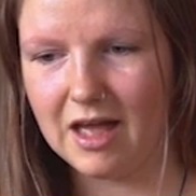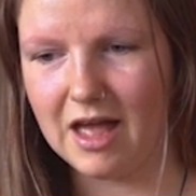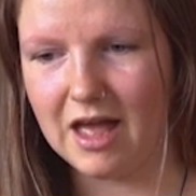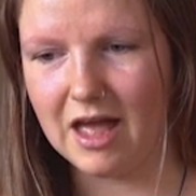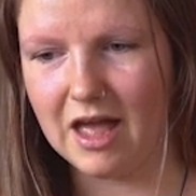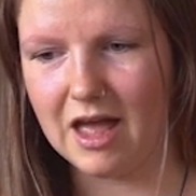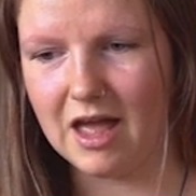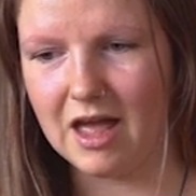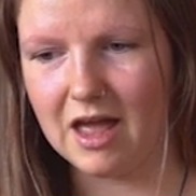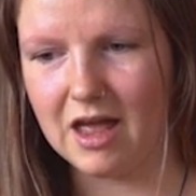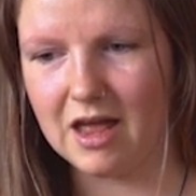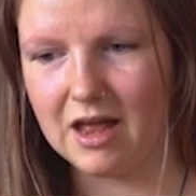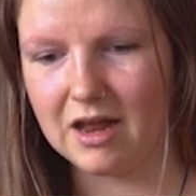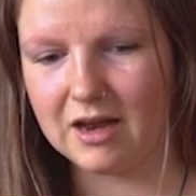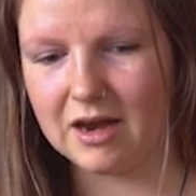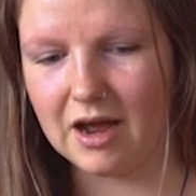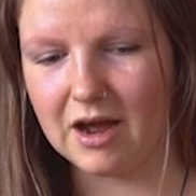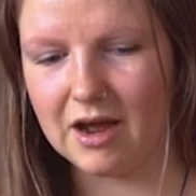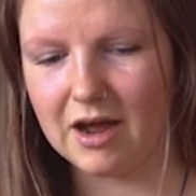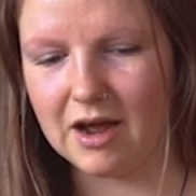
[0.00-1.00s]

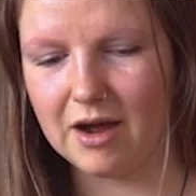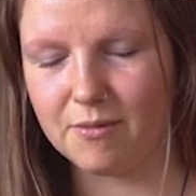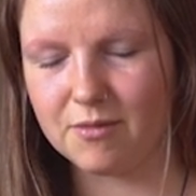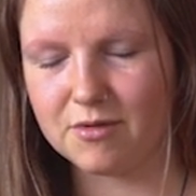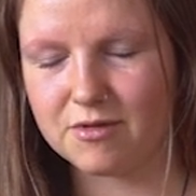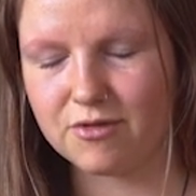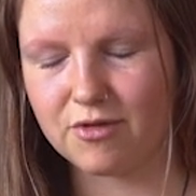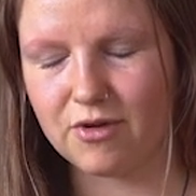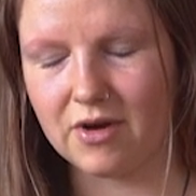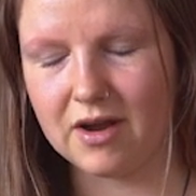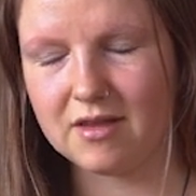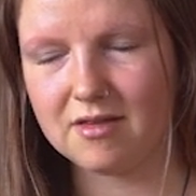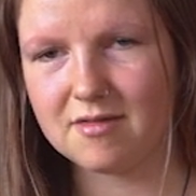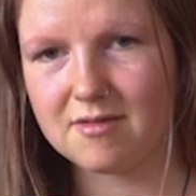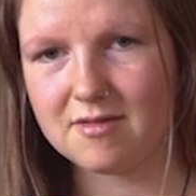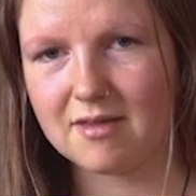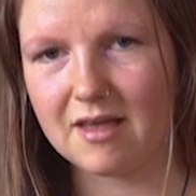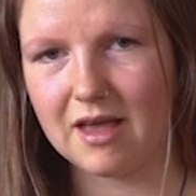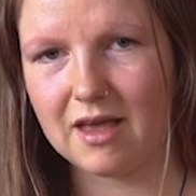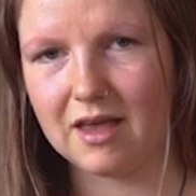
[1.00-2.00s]
and I was trying to
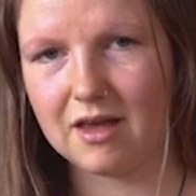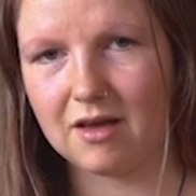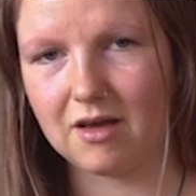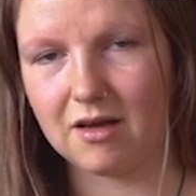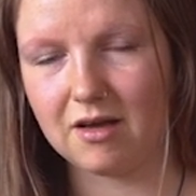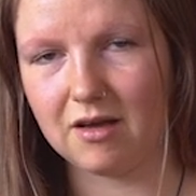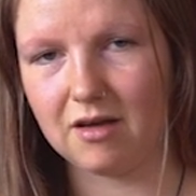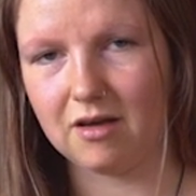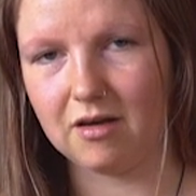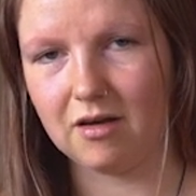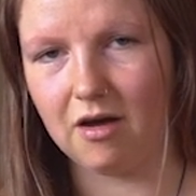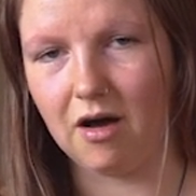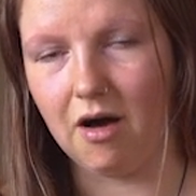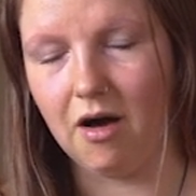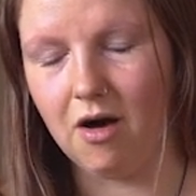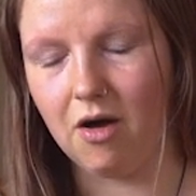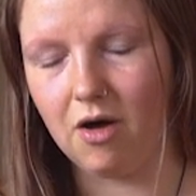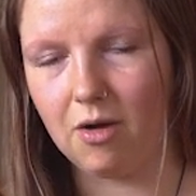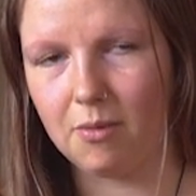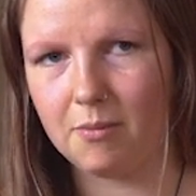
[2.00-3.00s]
stay
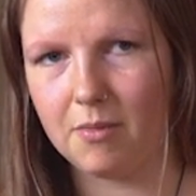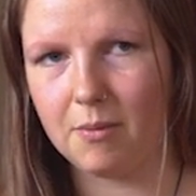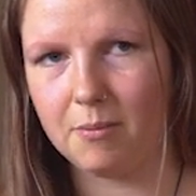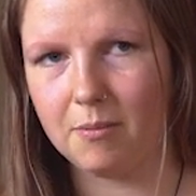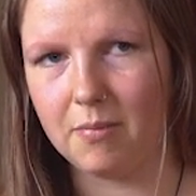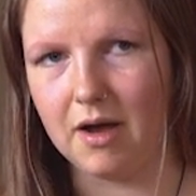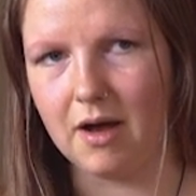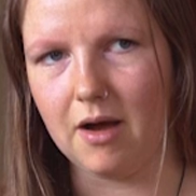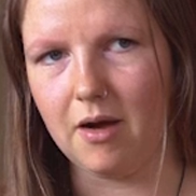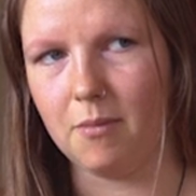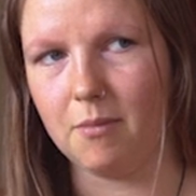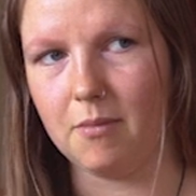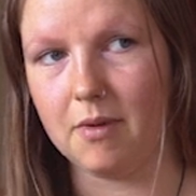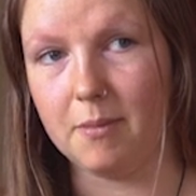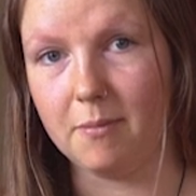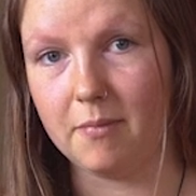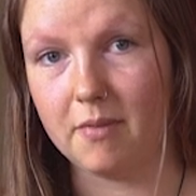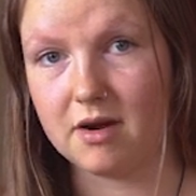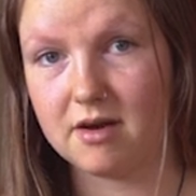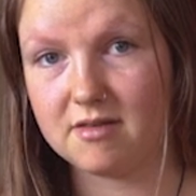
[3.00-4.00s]
calm about
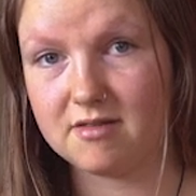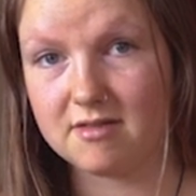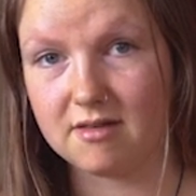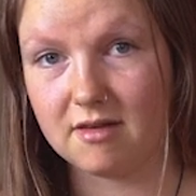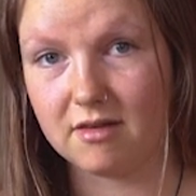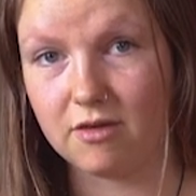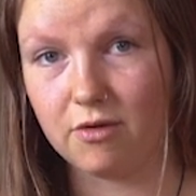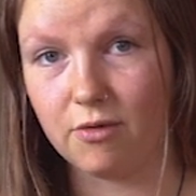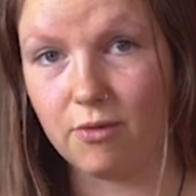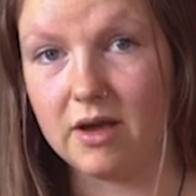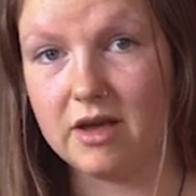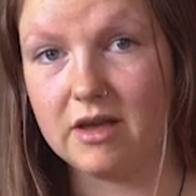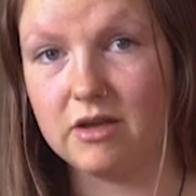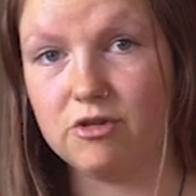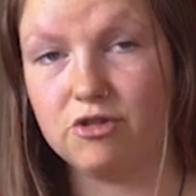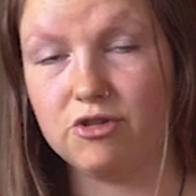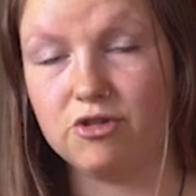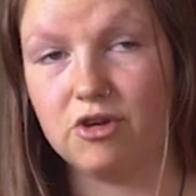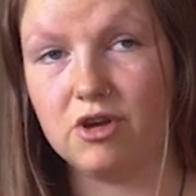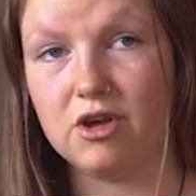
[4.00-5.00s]
my money
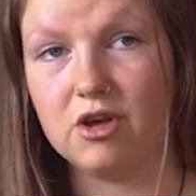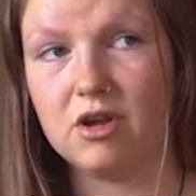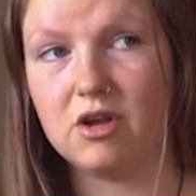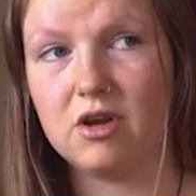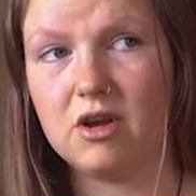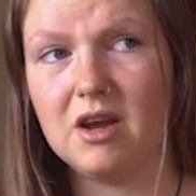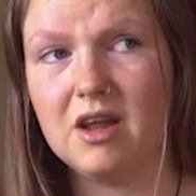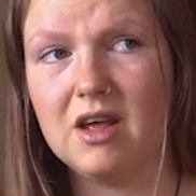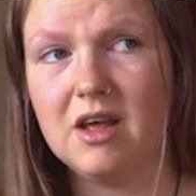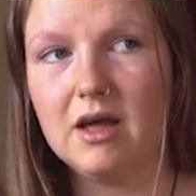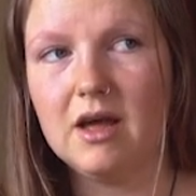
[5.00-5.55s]
situation.